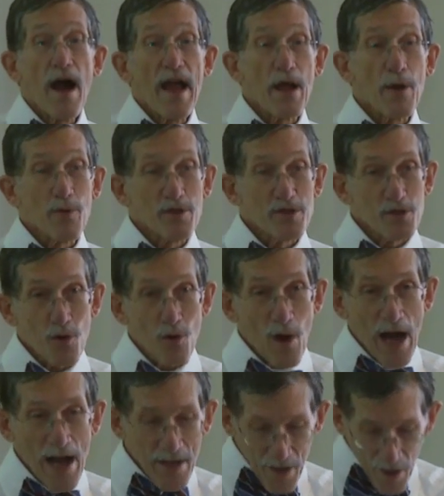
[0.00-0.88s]
It was
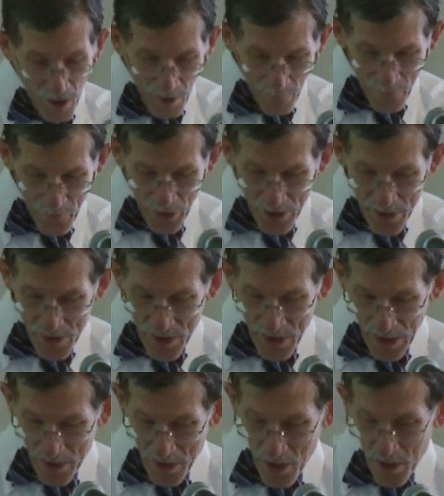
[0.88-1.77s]
quite obvious
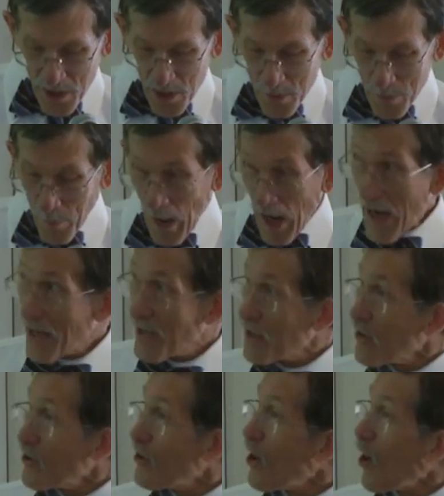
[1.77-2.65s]
that
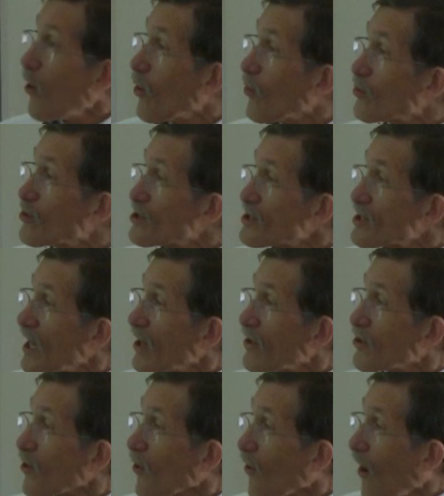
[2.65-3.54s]
despite no
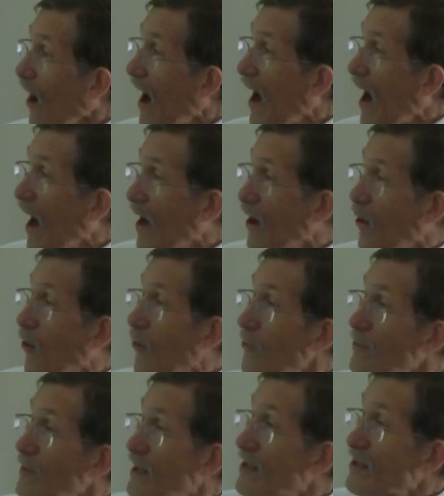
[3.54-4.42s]
center
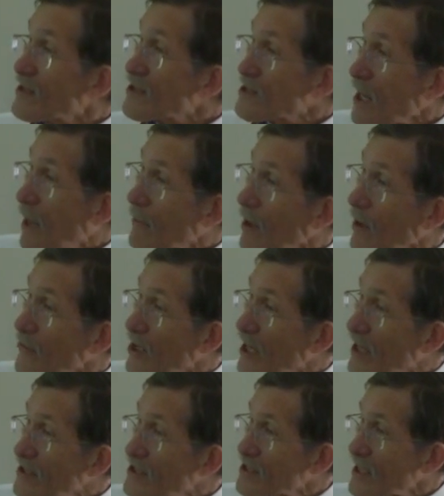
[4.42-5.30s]
aisle, some of
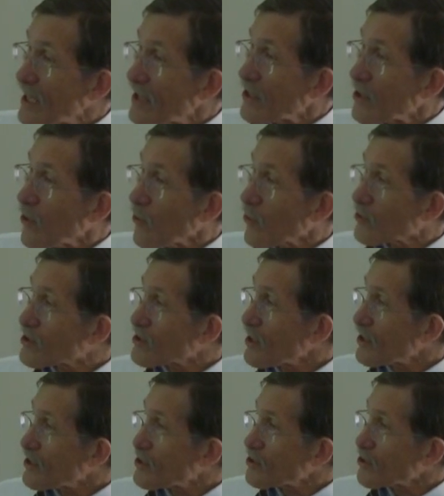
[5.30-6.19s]
these single
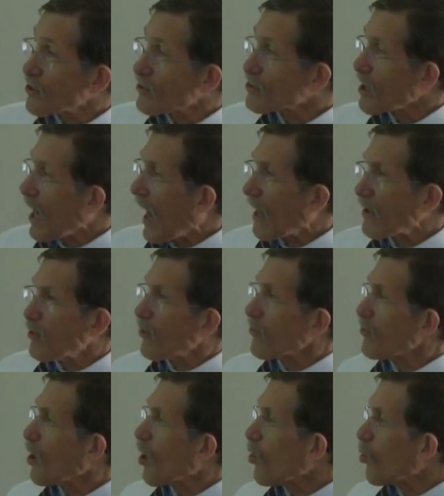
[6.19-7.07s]
sisters, I
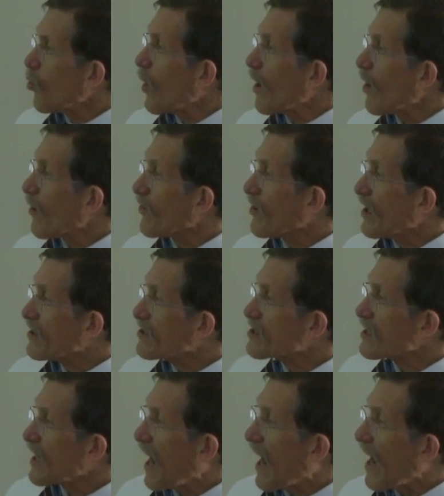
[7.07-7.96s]
don't know where they
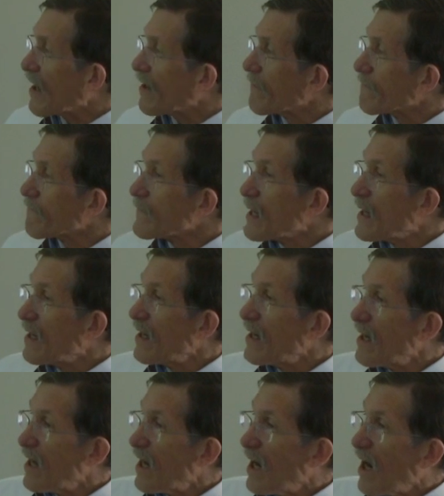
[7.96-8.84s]
sat,
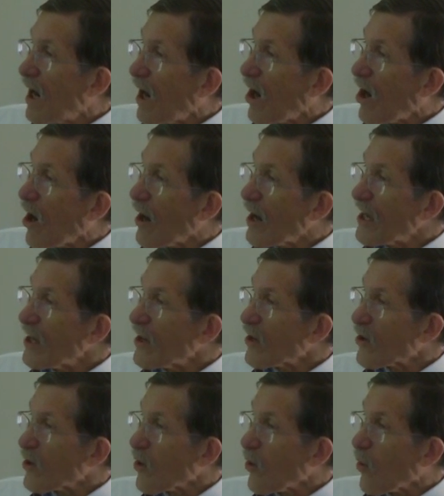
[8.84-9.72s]

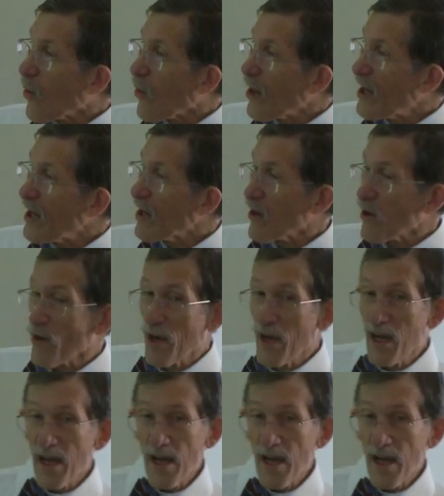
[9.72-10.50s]
here or here,